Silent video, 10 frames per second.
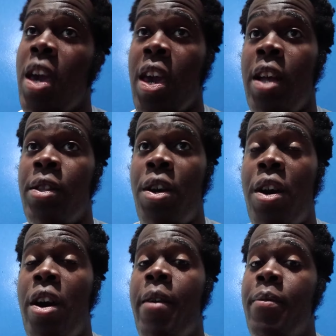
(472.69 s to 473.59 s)
And
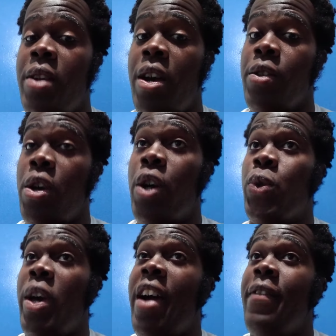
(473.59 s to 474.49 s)
you
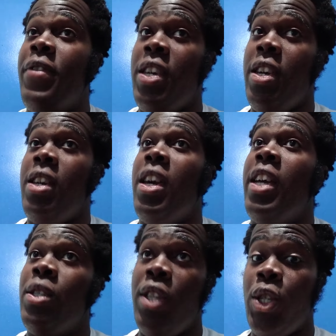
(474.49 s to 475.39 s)
also have the
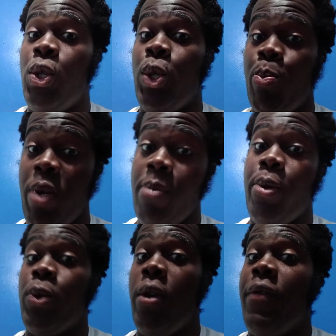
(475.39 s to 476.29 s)
indigenous
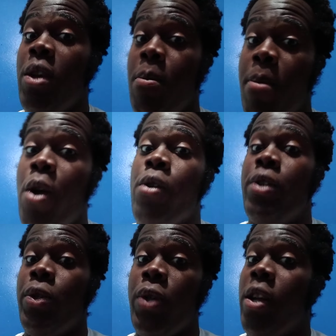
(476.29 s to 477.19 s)
peoples of the
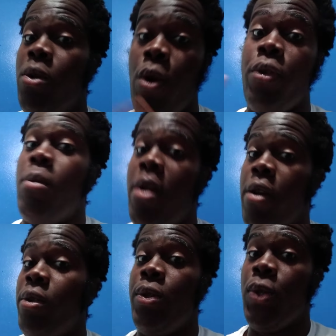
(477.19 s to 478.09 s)
Americas, like North
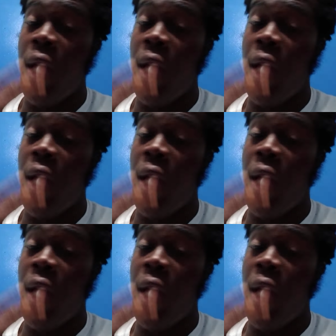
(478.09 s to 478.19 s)
America and